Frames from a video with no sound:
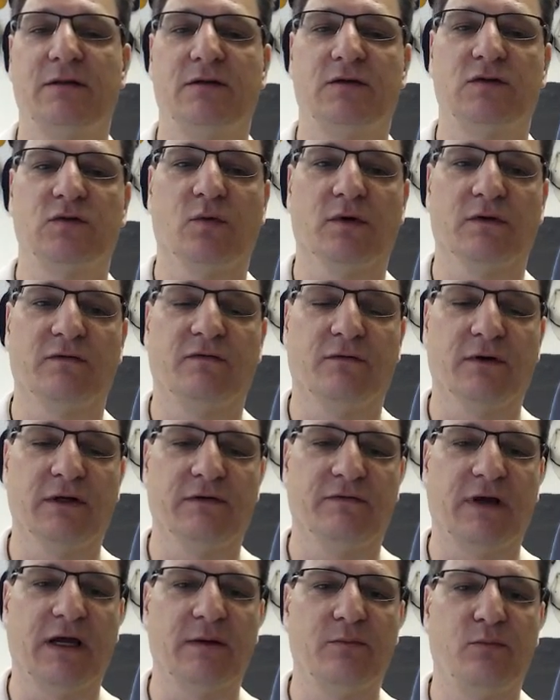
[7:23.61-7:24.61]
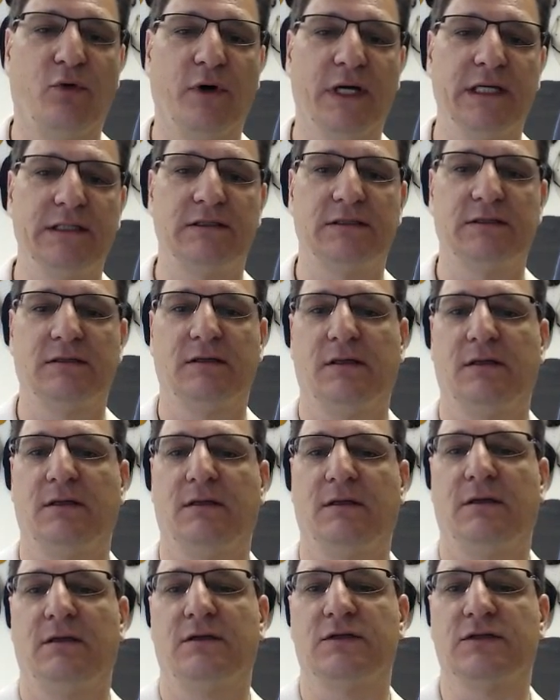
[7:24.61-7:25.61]
It's worth 45 points.
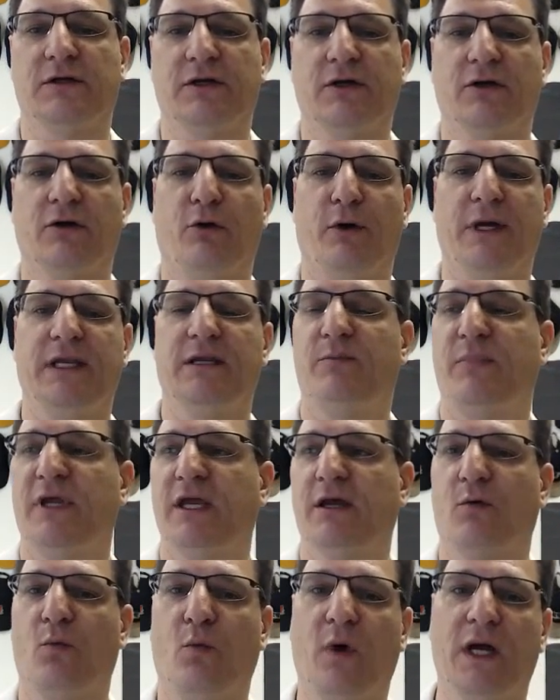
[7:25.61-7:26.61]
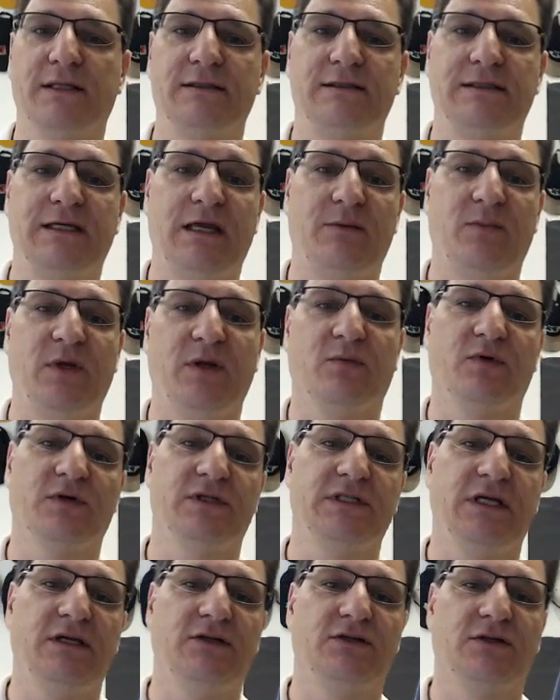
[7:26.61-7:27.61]
So you're going to pick one taping
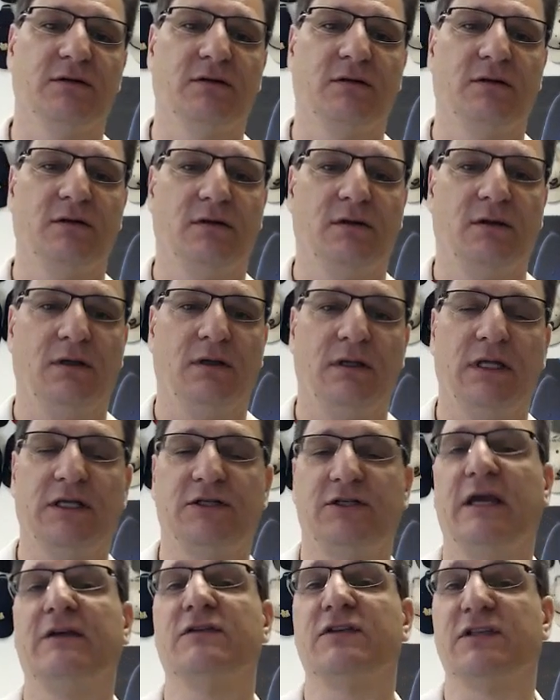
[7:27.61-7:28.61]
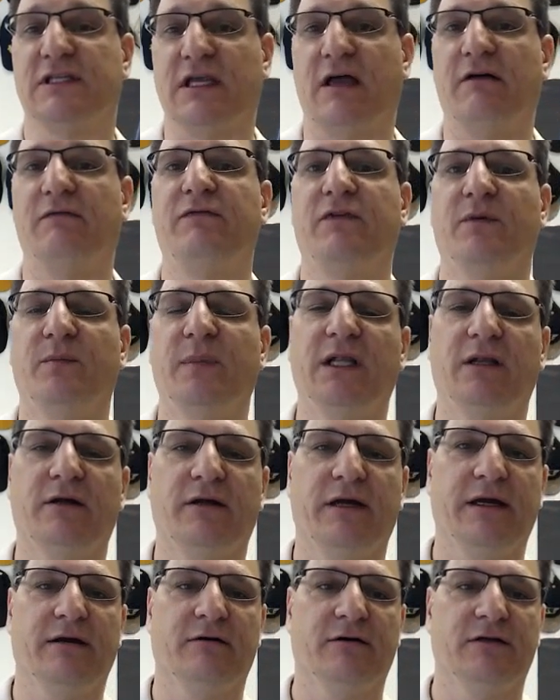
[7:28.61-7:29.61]
procedure that you have some
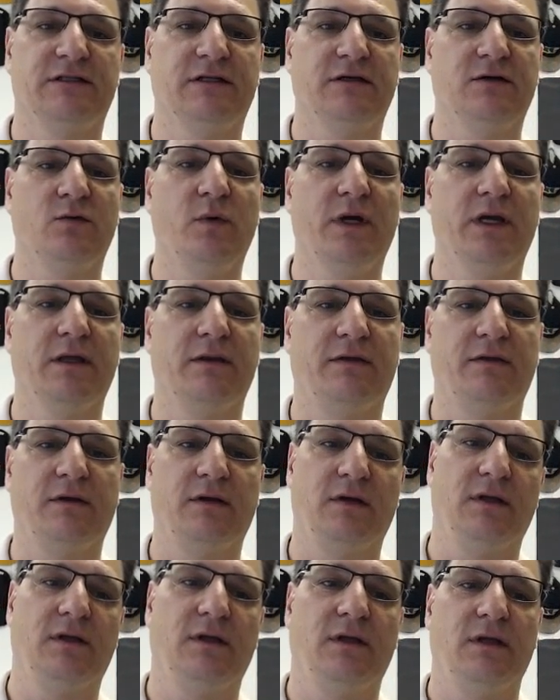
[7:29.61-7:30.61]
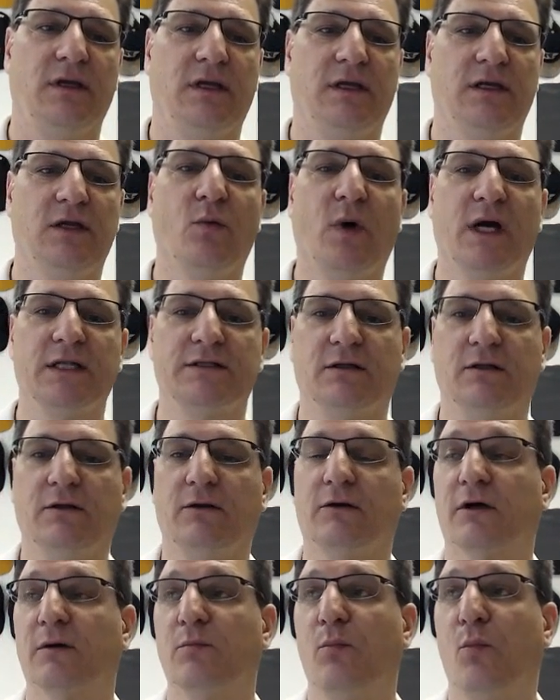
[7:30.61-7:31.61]
familiarity with and you want to
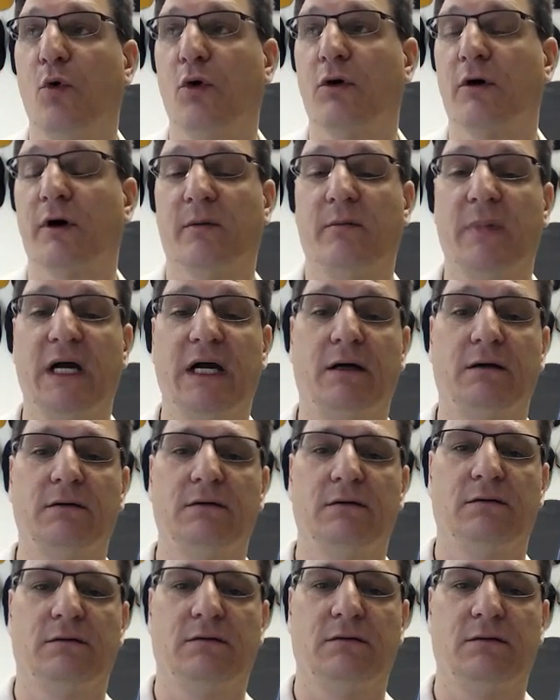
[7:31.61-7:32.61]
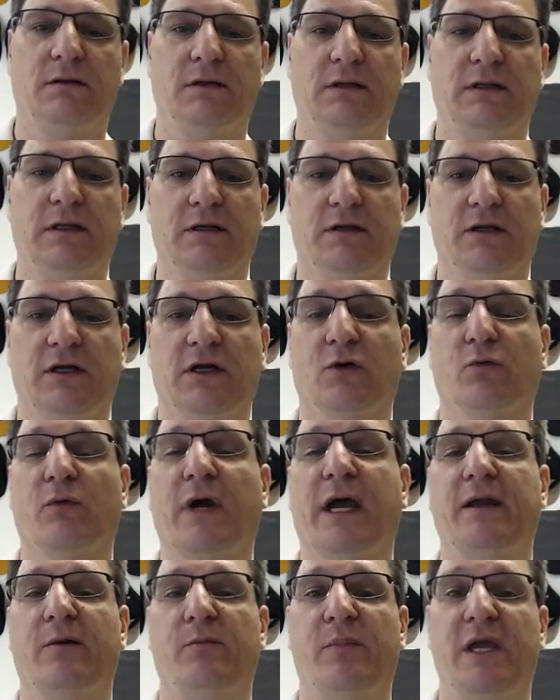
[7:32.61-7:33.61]
learn more about. Then you're going to
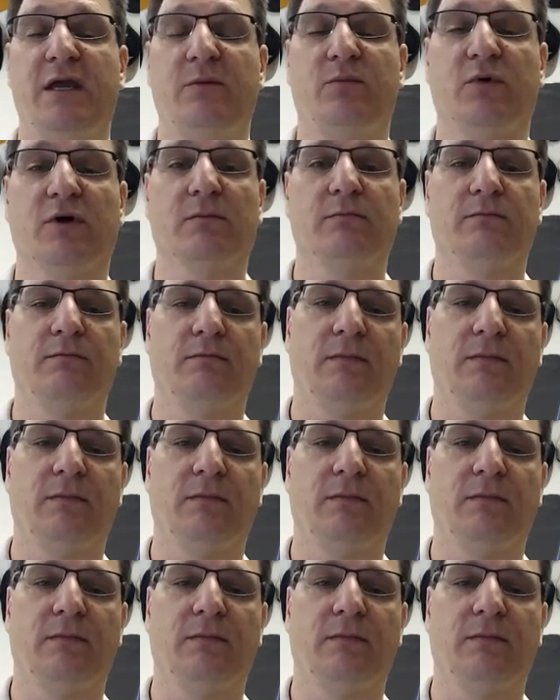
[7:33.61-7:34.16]
write a paper.